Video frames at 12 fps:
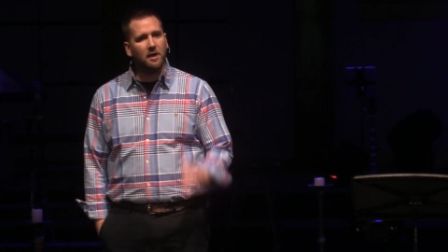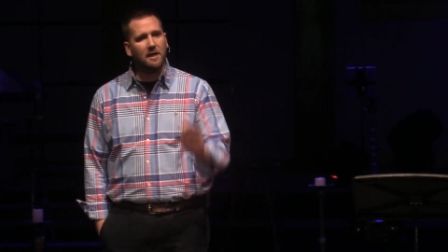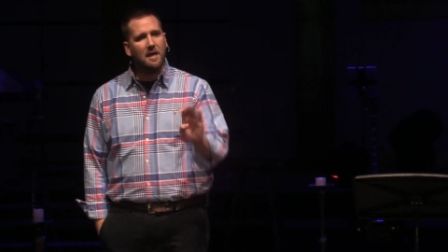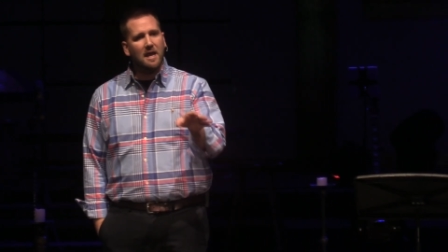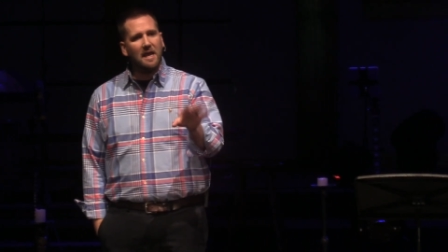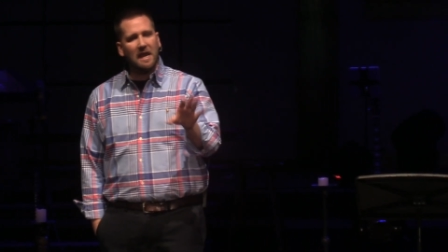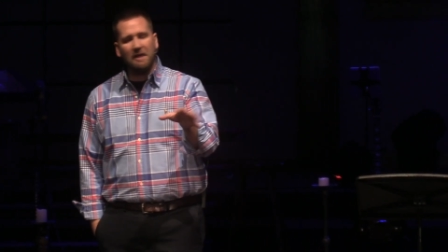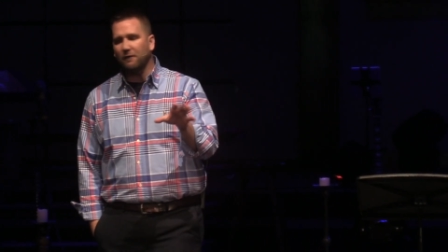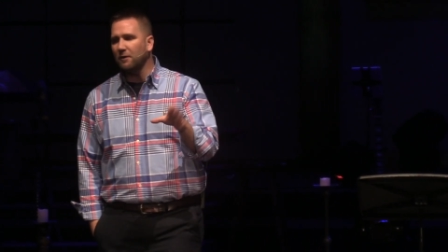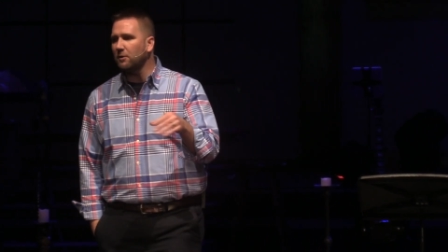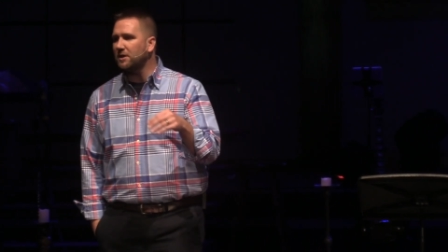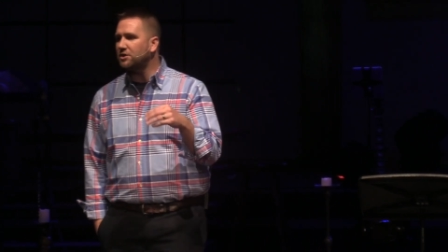And
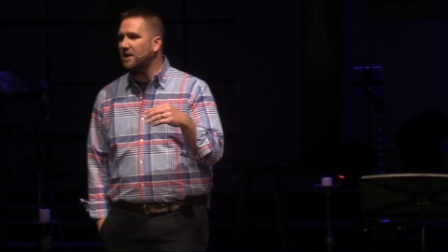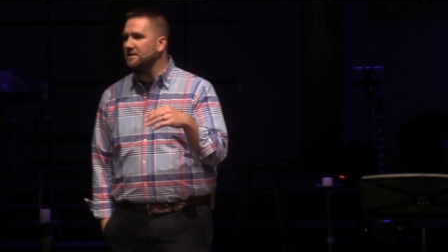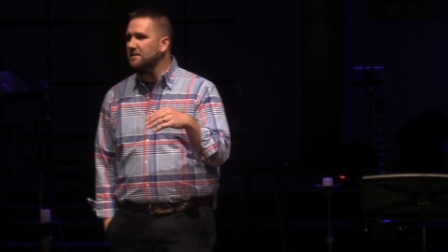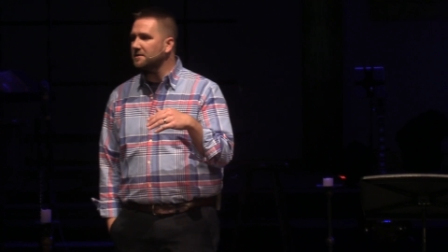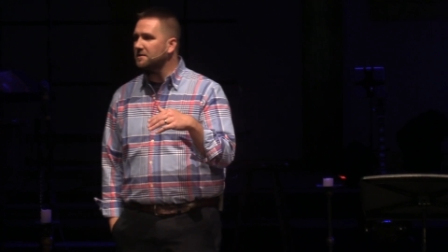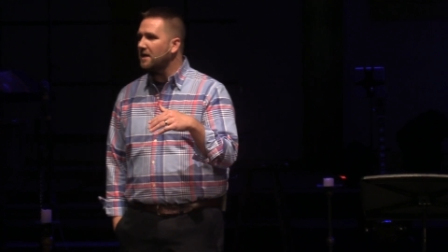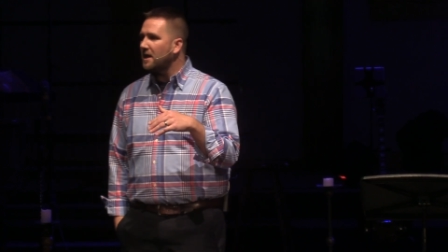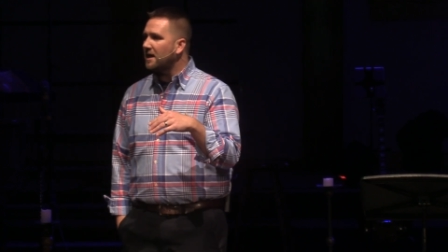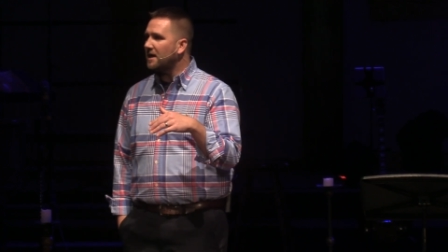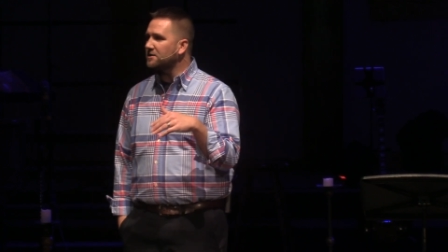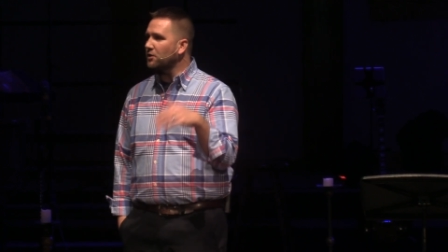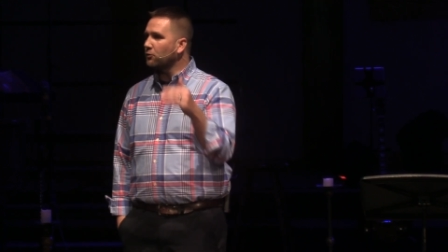even when Jesus
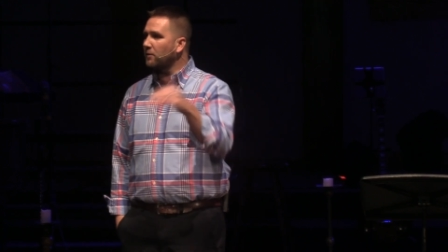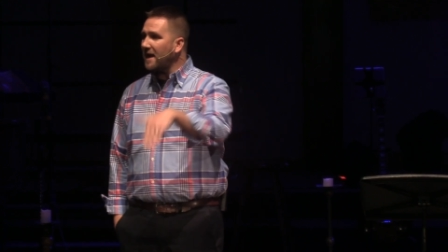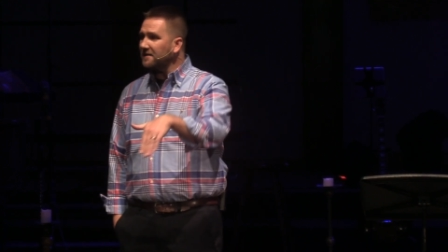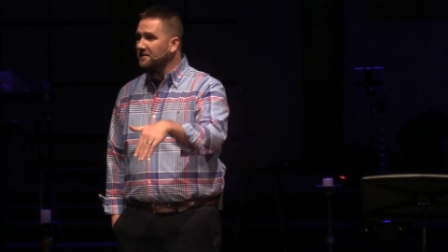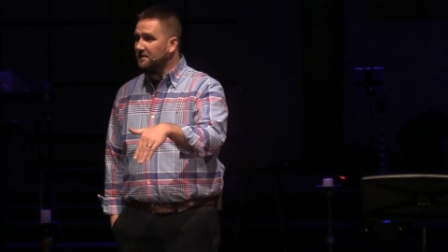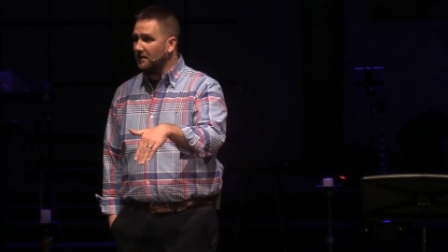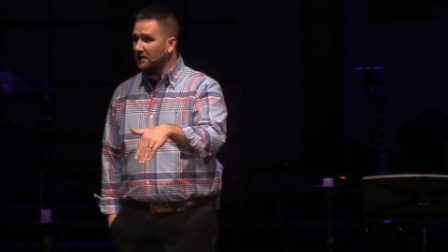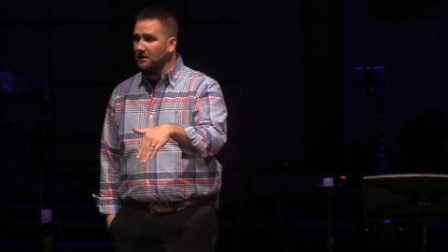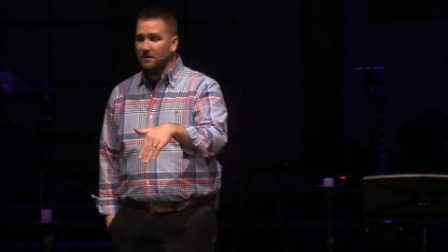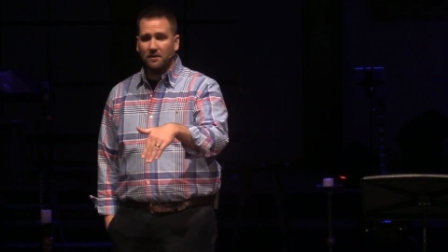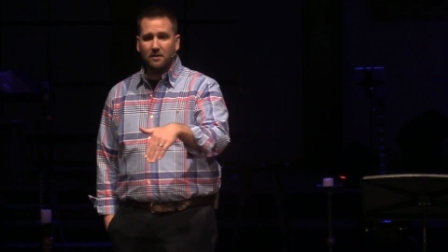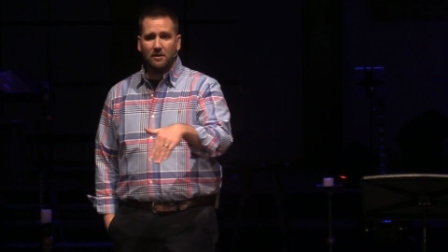is arrested,
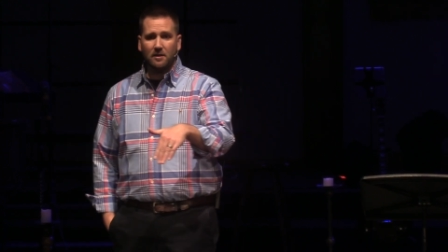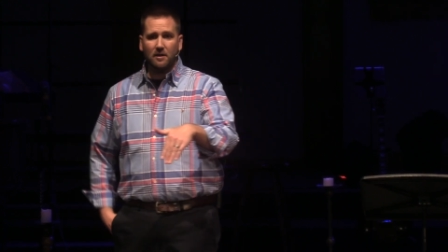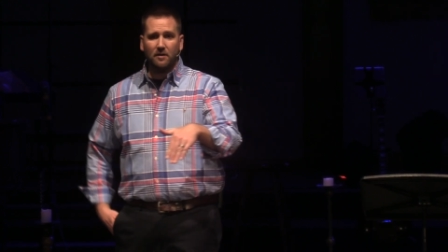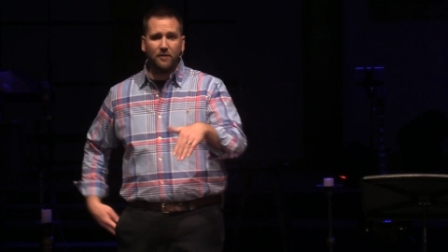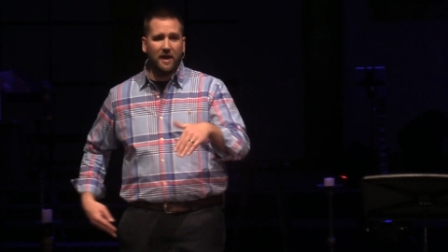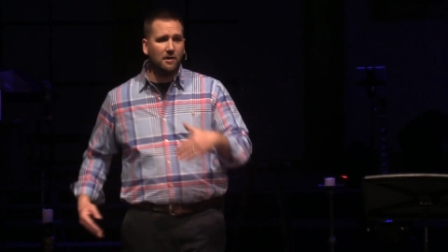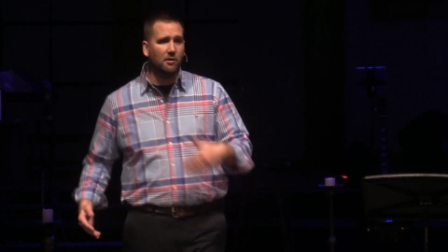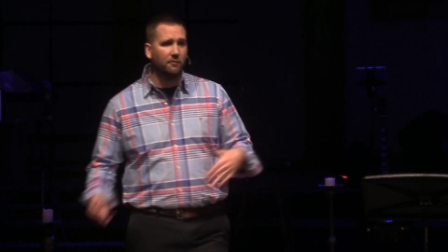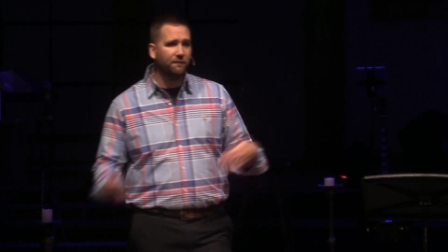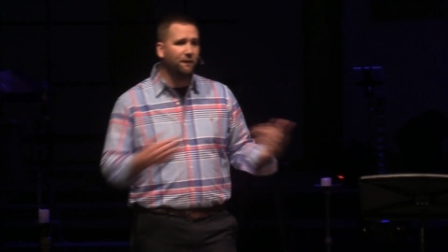they don't